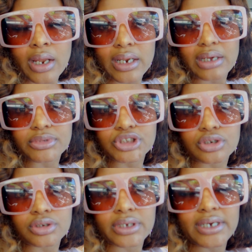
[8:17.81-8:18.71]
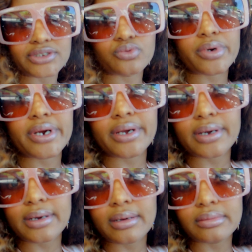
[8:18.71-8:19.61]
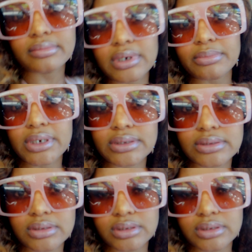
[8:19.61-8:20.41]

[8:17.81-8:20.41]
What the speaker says: let me show you guys where I'm at